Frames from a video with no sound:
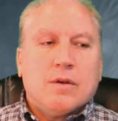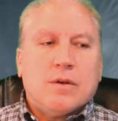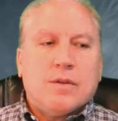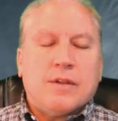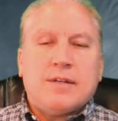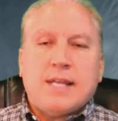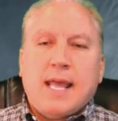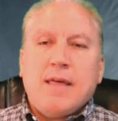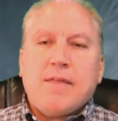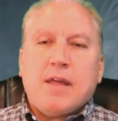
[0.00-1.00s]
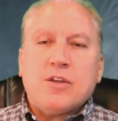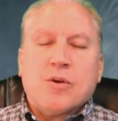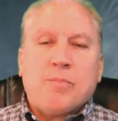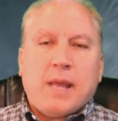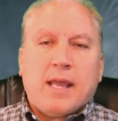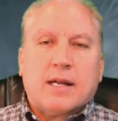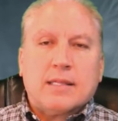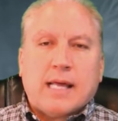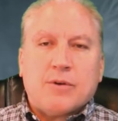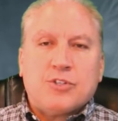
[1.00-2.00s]
the day that your bank
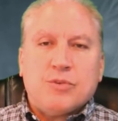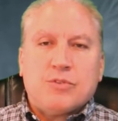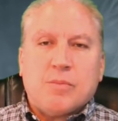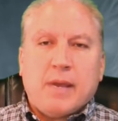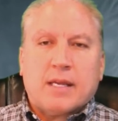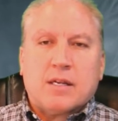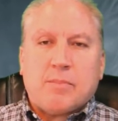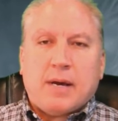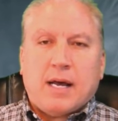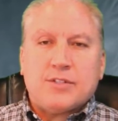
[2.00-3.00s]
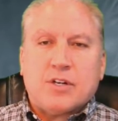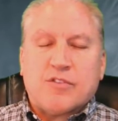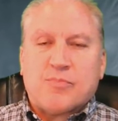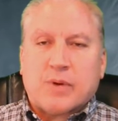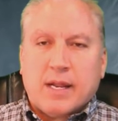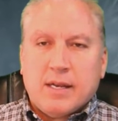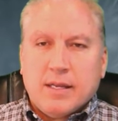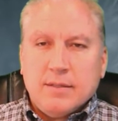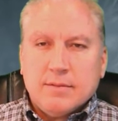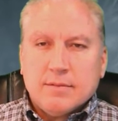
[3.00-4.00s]
allows you to make a deposit of
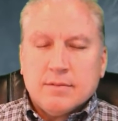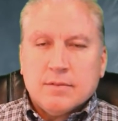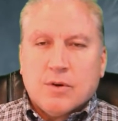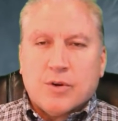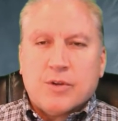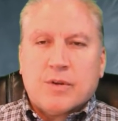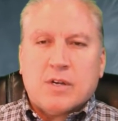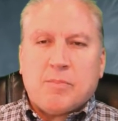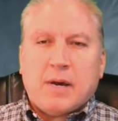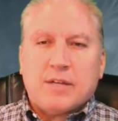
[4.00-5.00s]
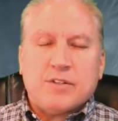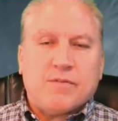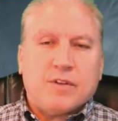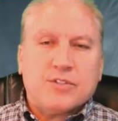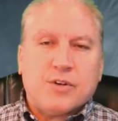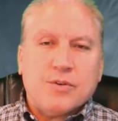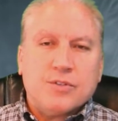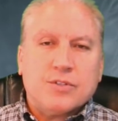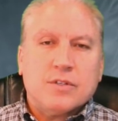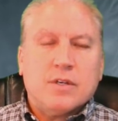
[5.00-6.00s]
branding, or you can deposit
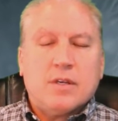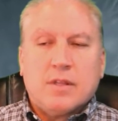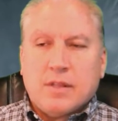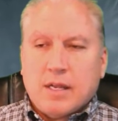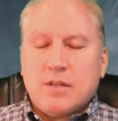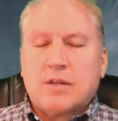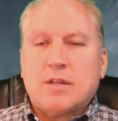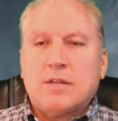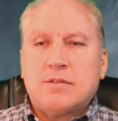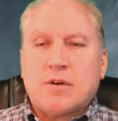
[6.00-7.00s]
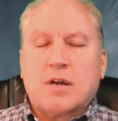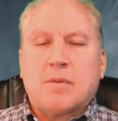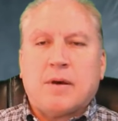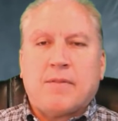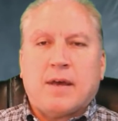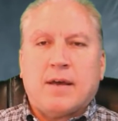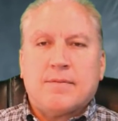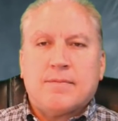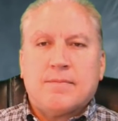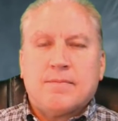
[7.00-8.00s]
visitors, then you can talk about that.
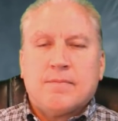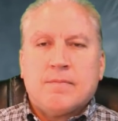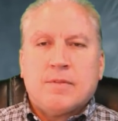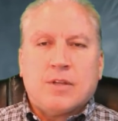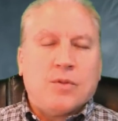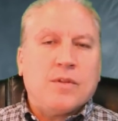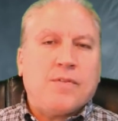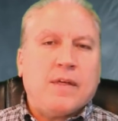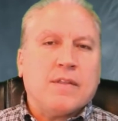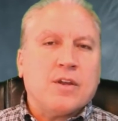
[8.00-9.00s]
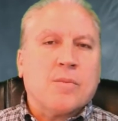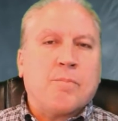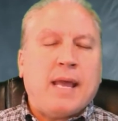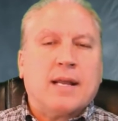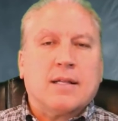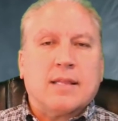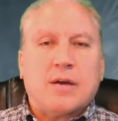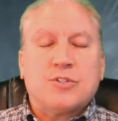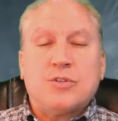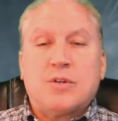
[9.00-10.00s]
The only thing that your bank
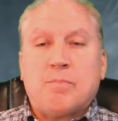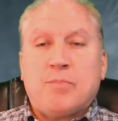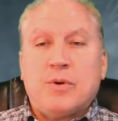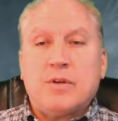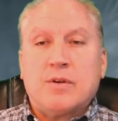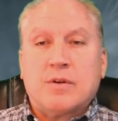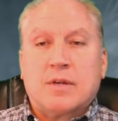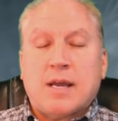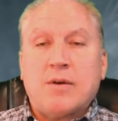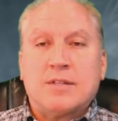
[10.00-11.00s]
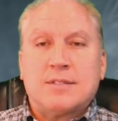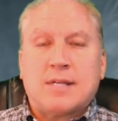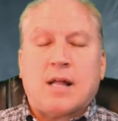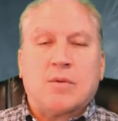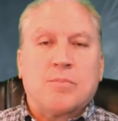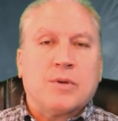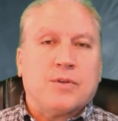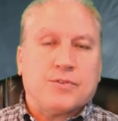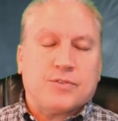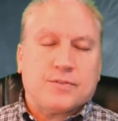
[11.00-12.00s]
allows you to put in your account is dollar
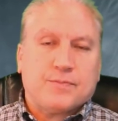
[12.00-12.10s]
bills.